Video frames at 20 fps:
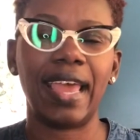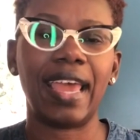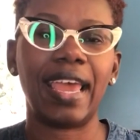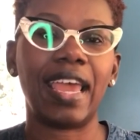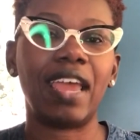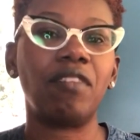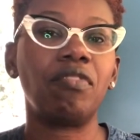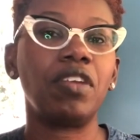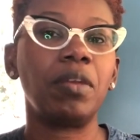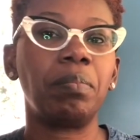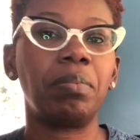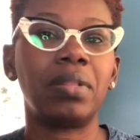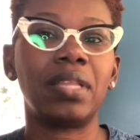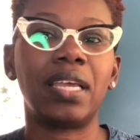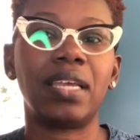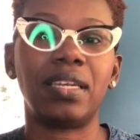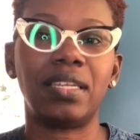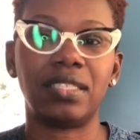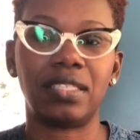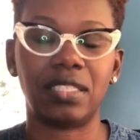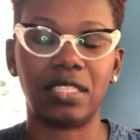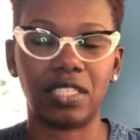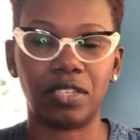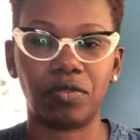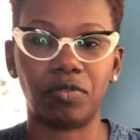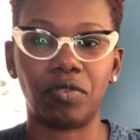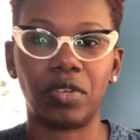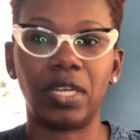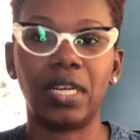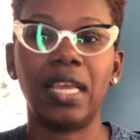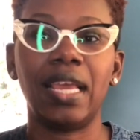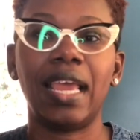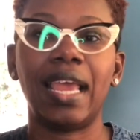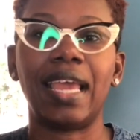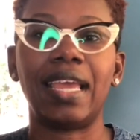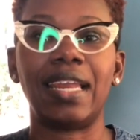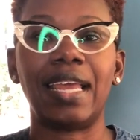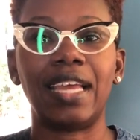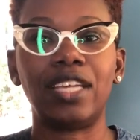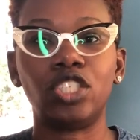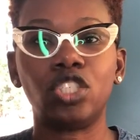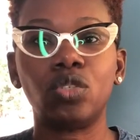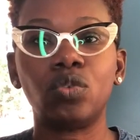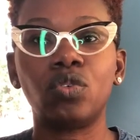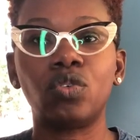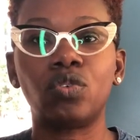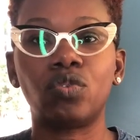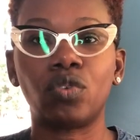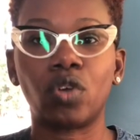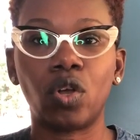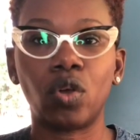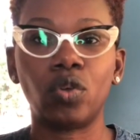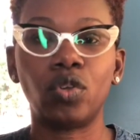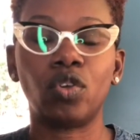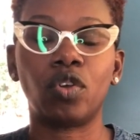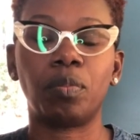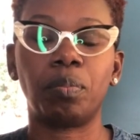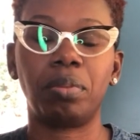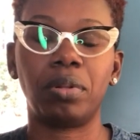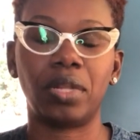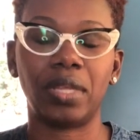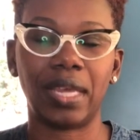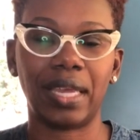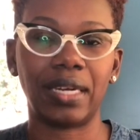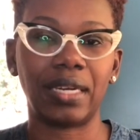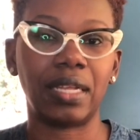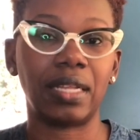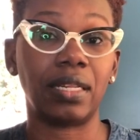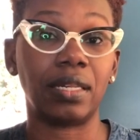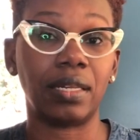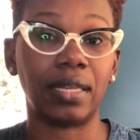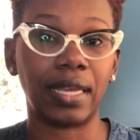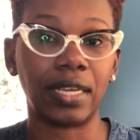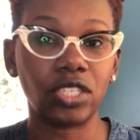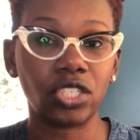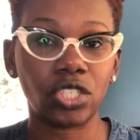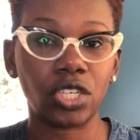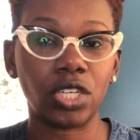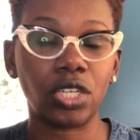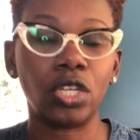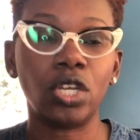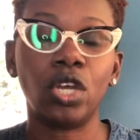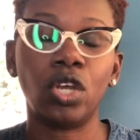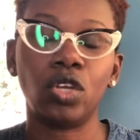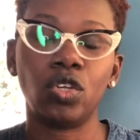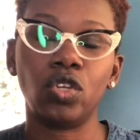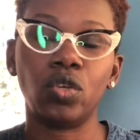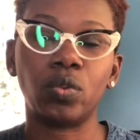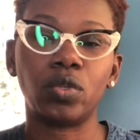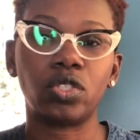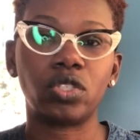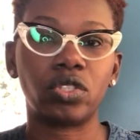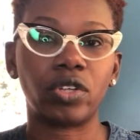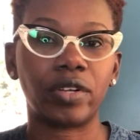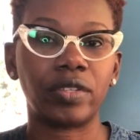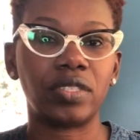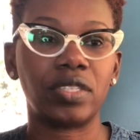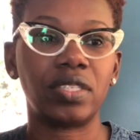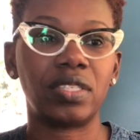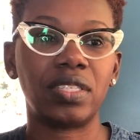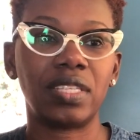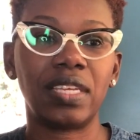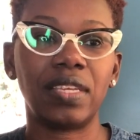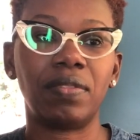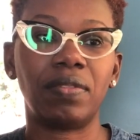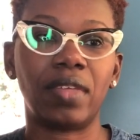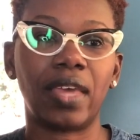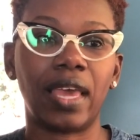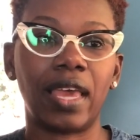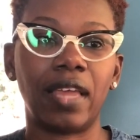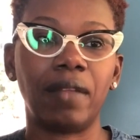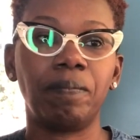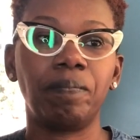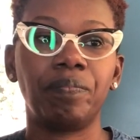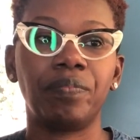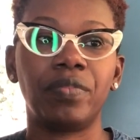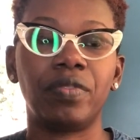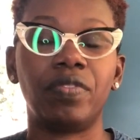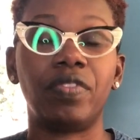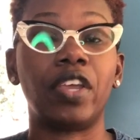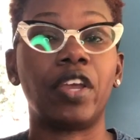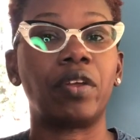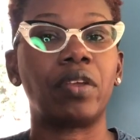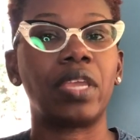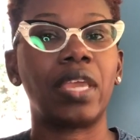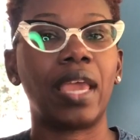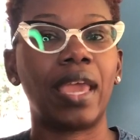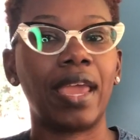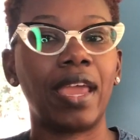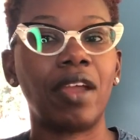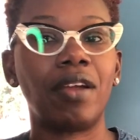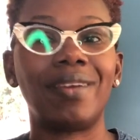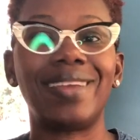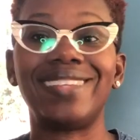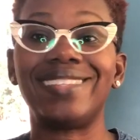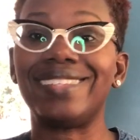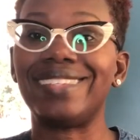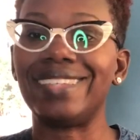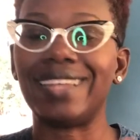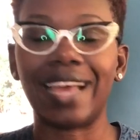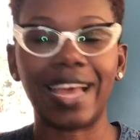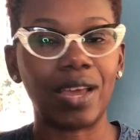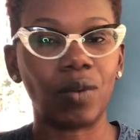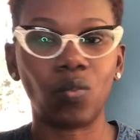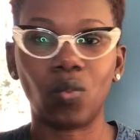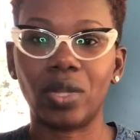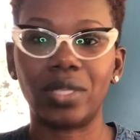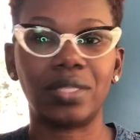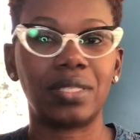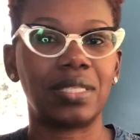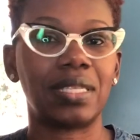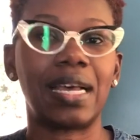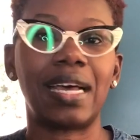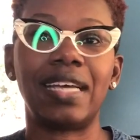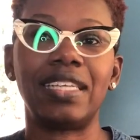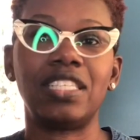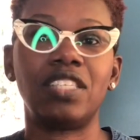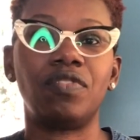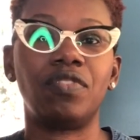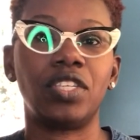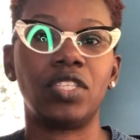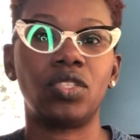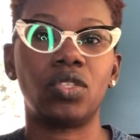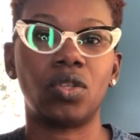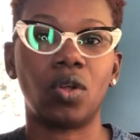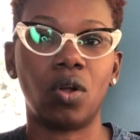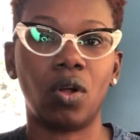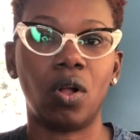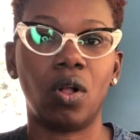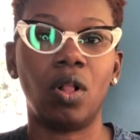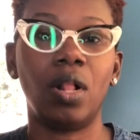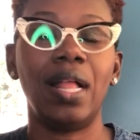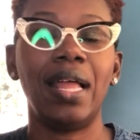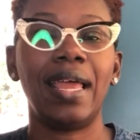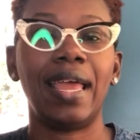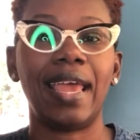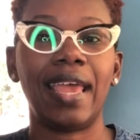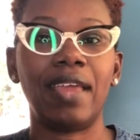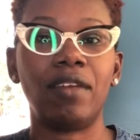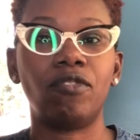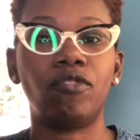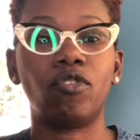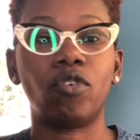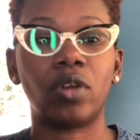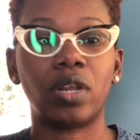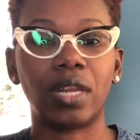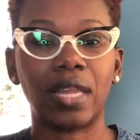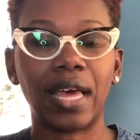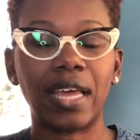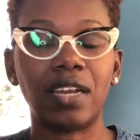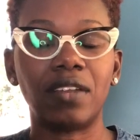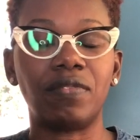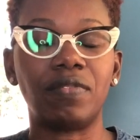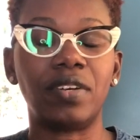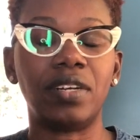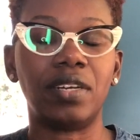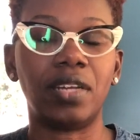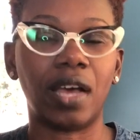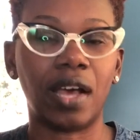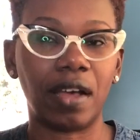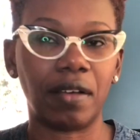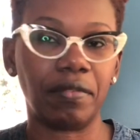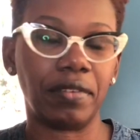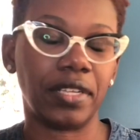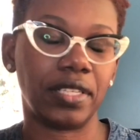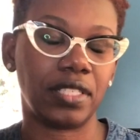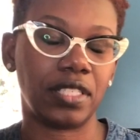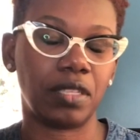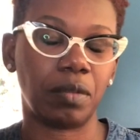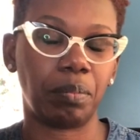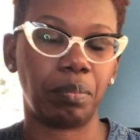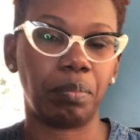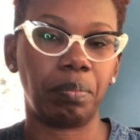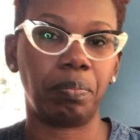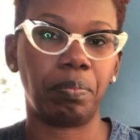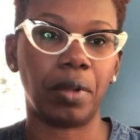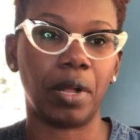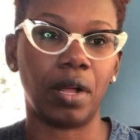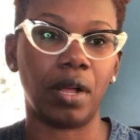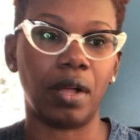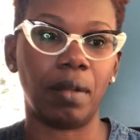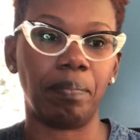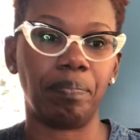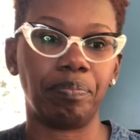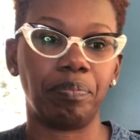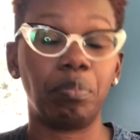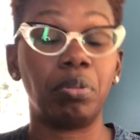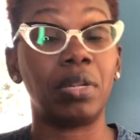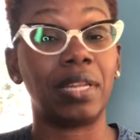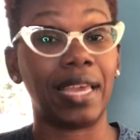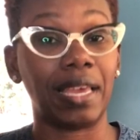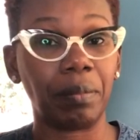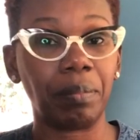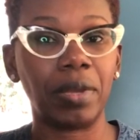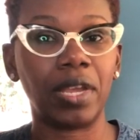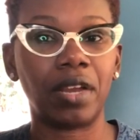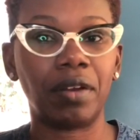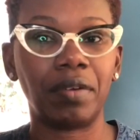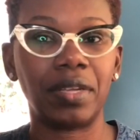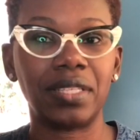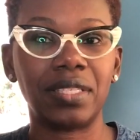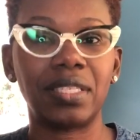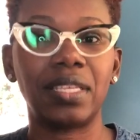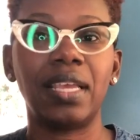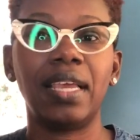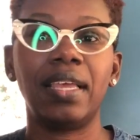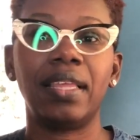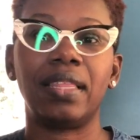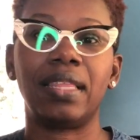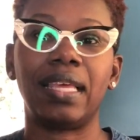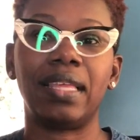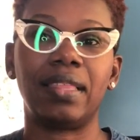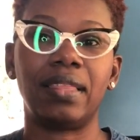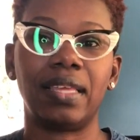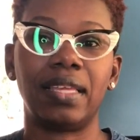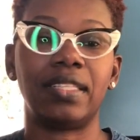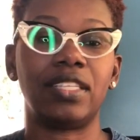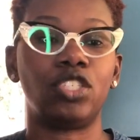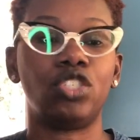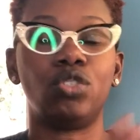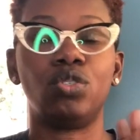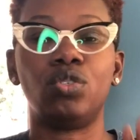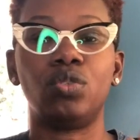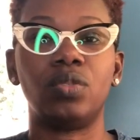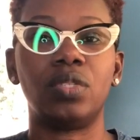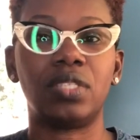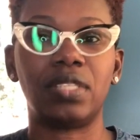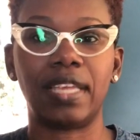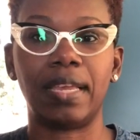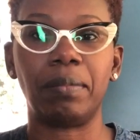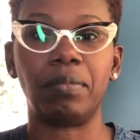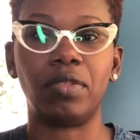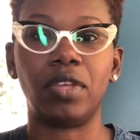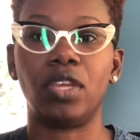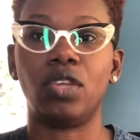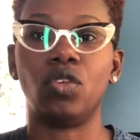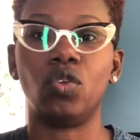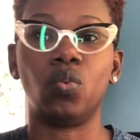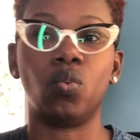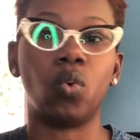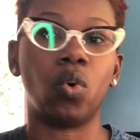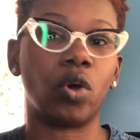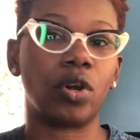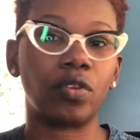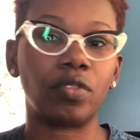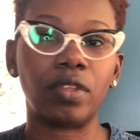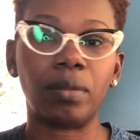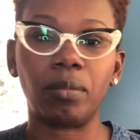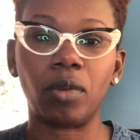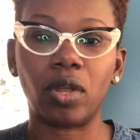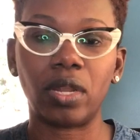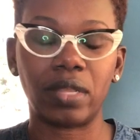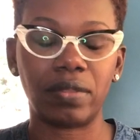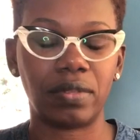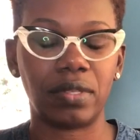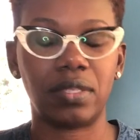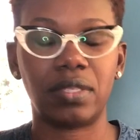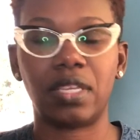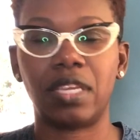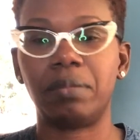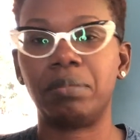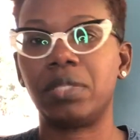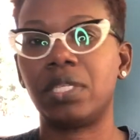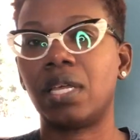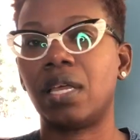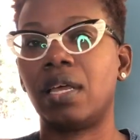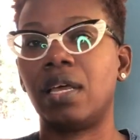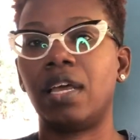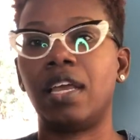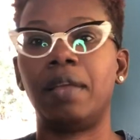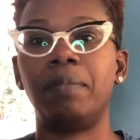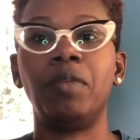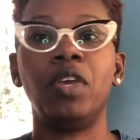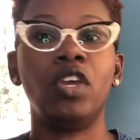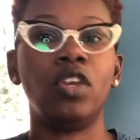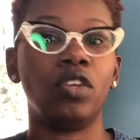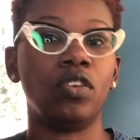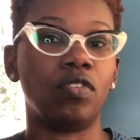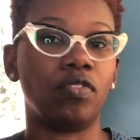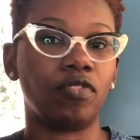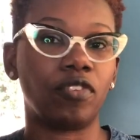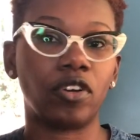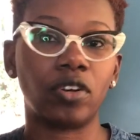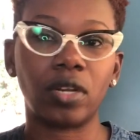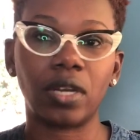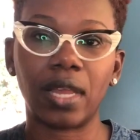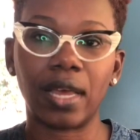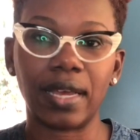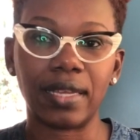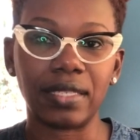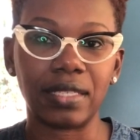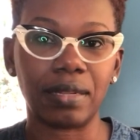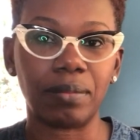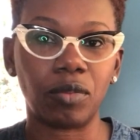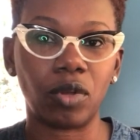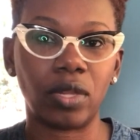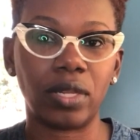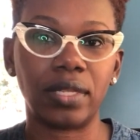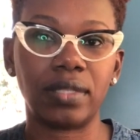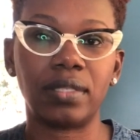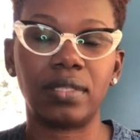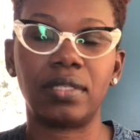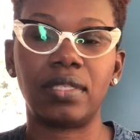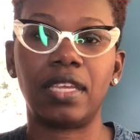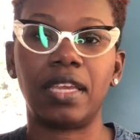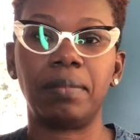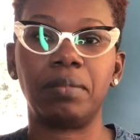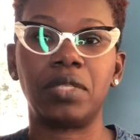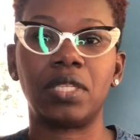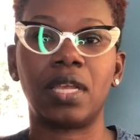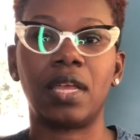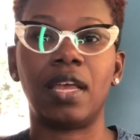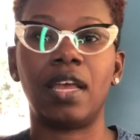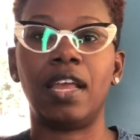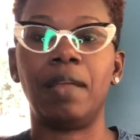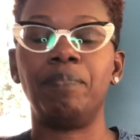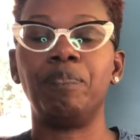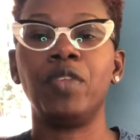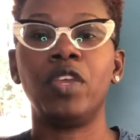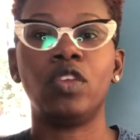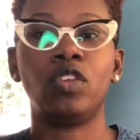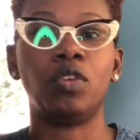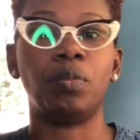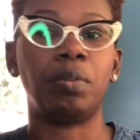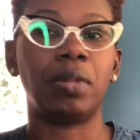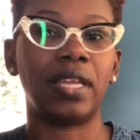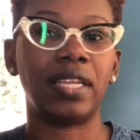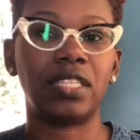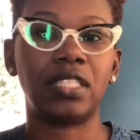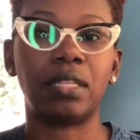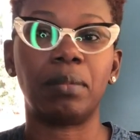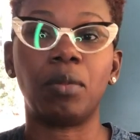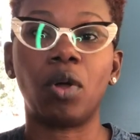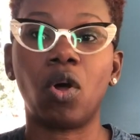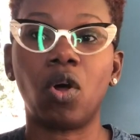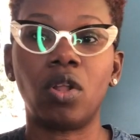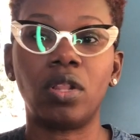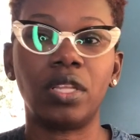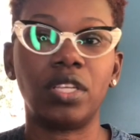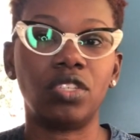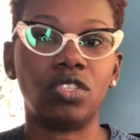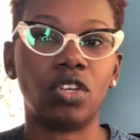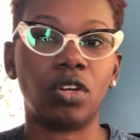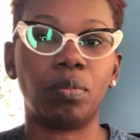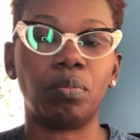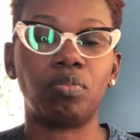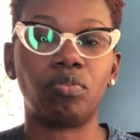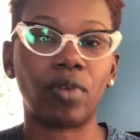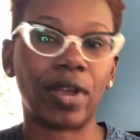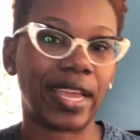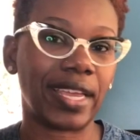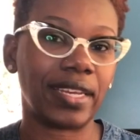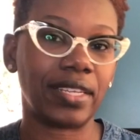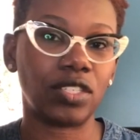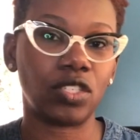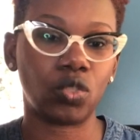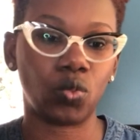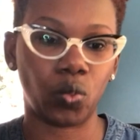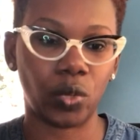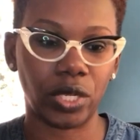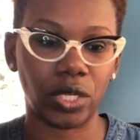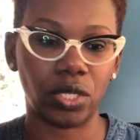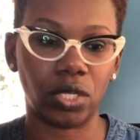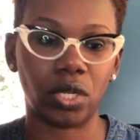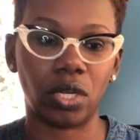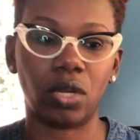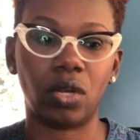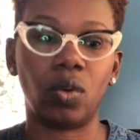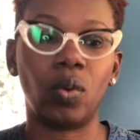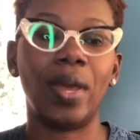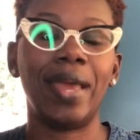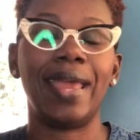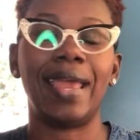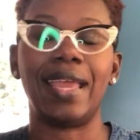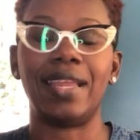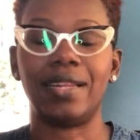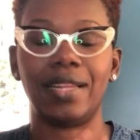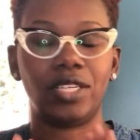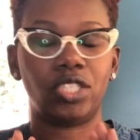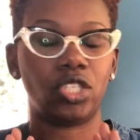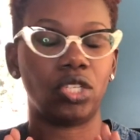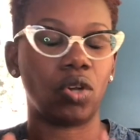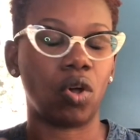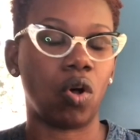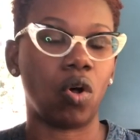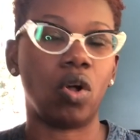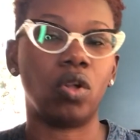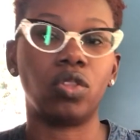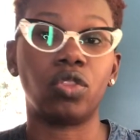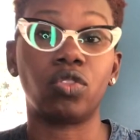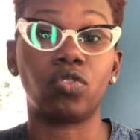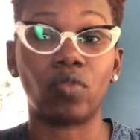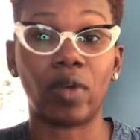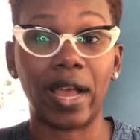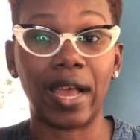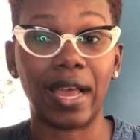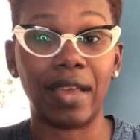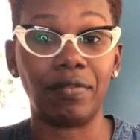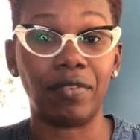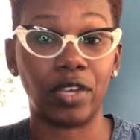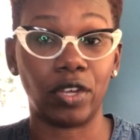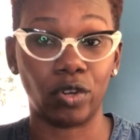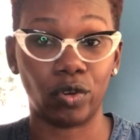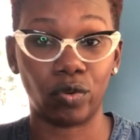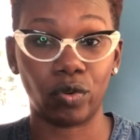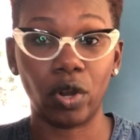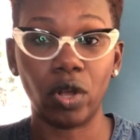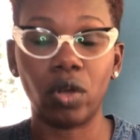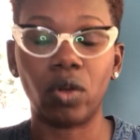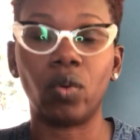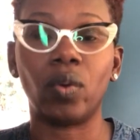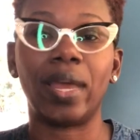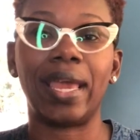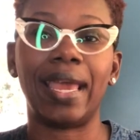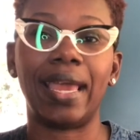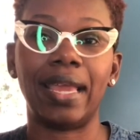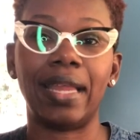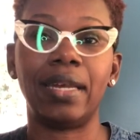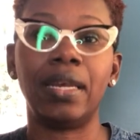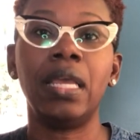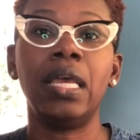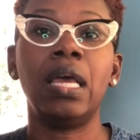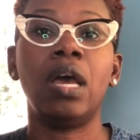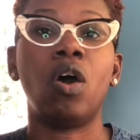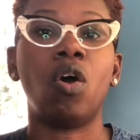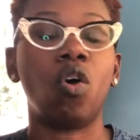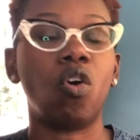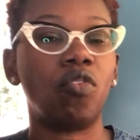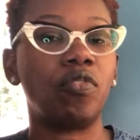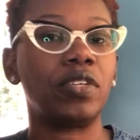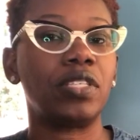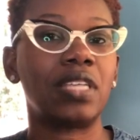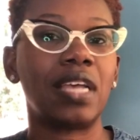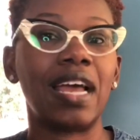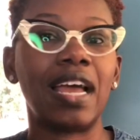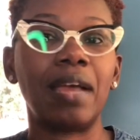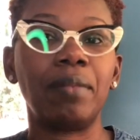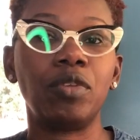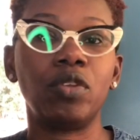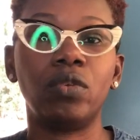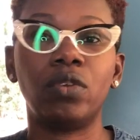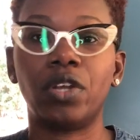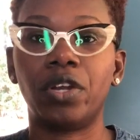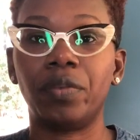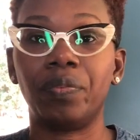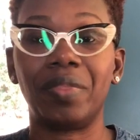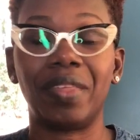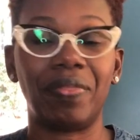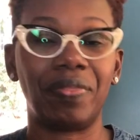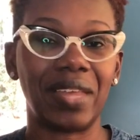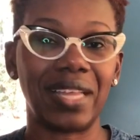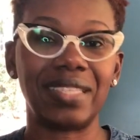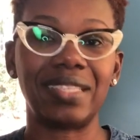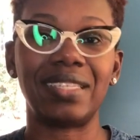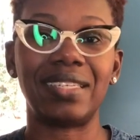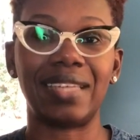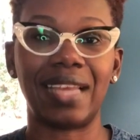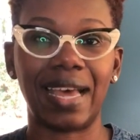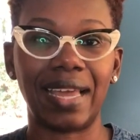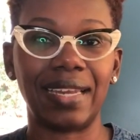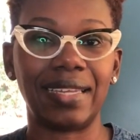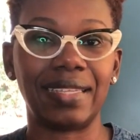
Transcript: Every plant is different. And as you grow your plant collection, you will start to see that their care is not one size fits all. And for a lot of novice plant parents, they think that you do the same thing. You water them all at the same time, you fertilize them all at the same time, you place them all in your brightest window, and they should all thrive and grow. And over time, you learn that that's not